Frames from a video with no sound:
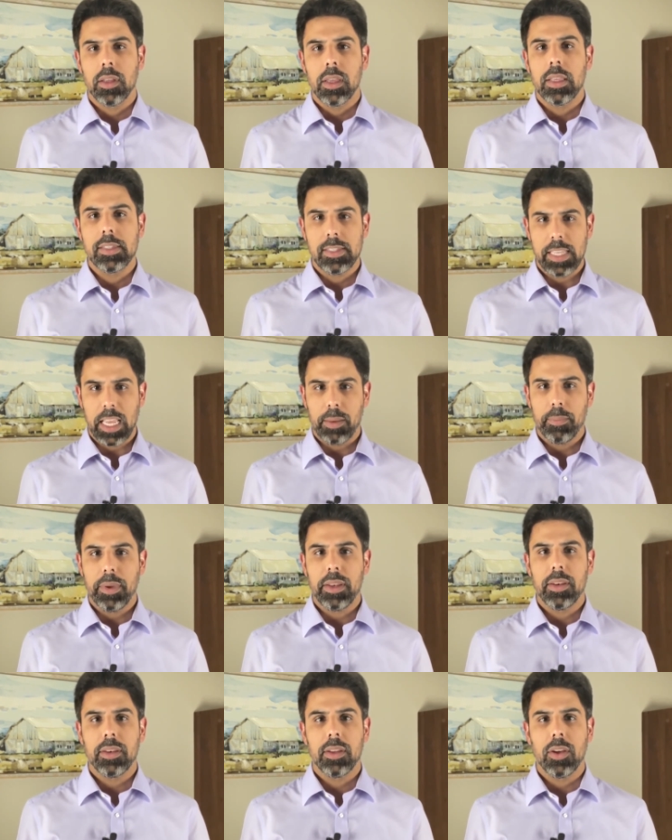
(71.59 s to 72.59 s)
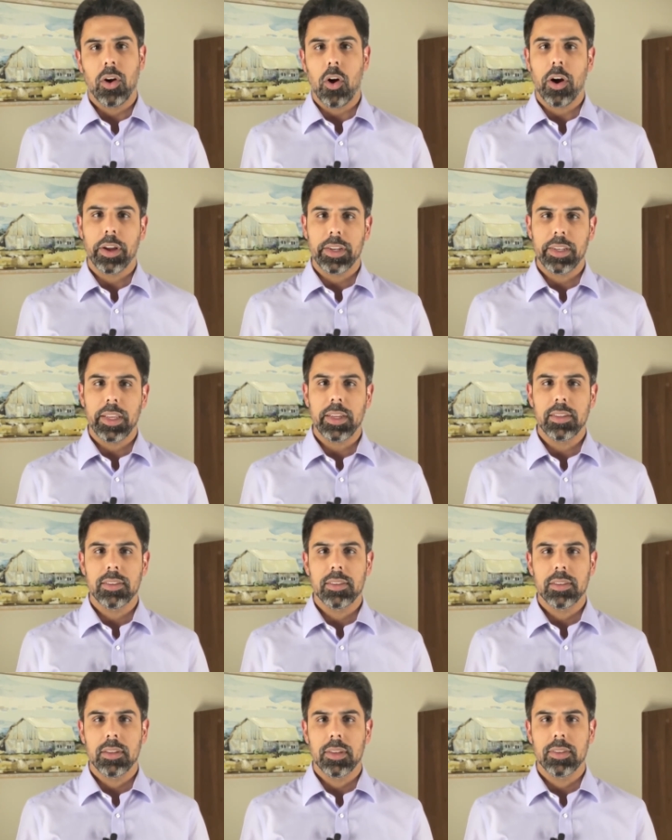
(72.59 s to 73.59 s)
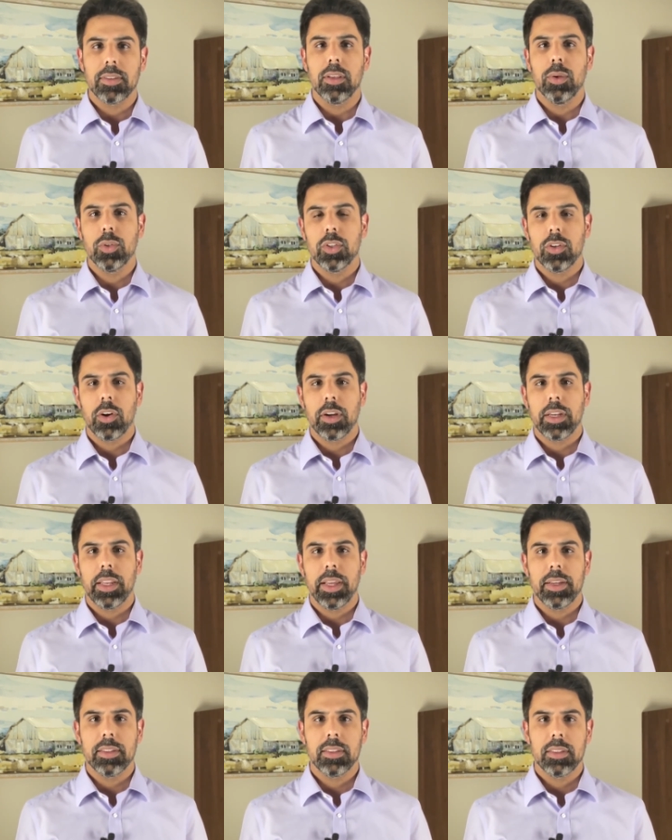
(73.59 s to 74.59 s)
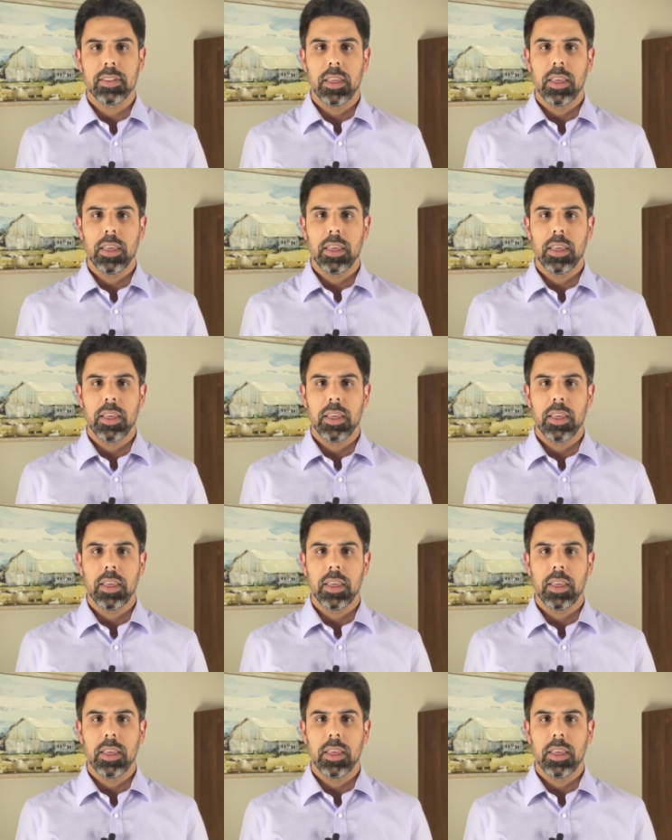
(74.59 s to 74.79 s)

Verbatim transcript: segment architects, solution architects,